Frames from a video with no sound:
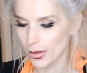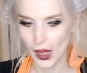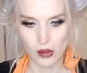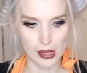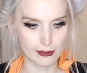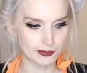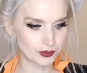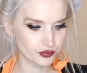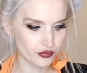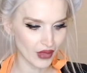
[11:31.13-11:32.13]
Okay,
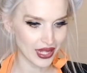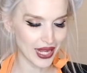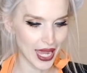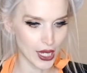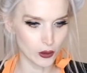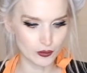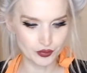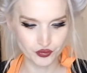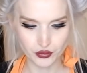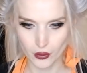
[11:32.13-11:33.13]
now,
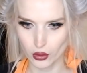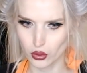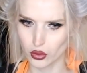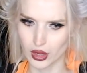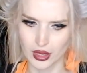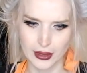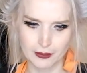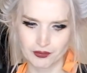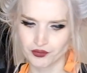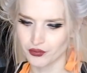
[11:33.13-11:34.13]
ooh,
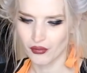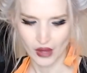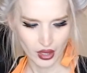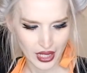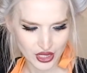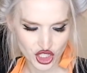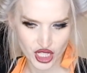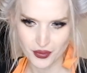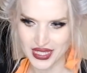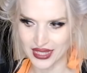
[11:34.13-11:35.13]
got
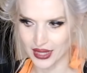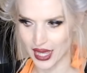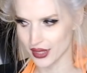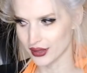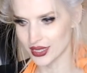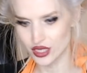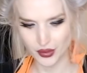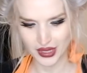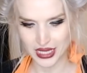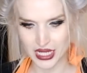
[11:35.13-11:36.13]
chips in that. This could
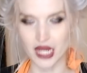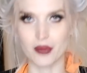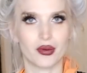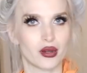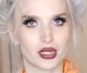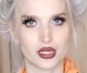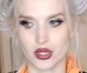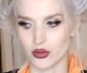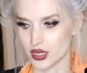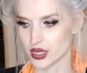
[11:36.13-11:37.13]
be a dip on its
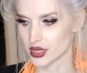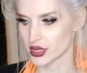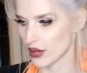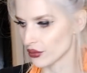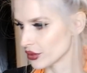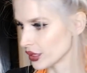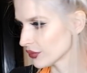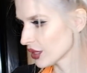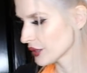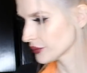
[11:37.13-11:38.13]
own, this sour cream
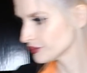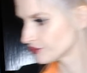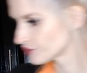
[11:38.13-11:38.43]
thing.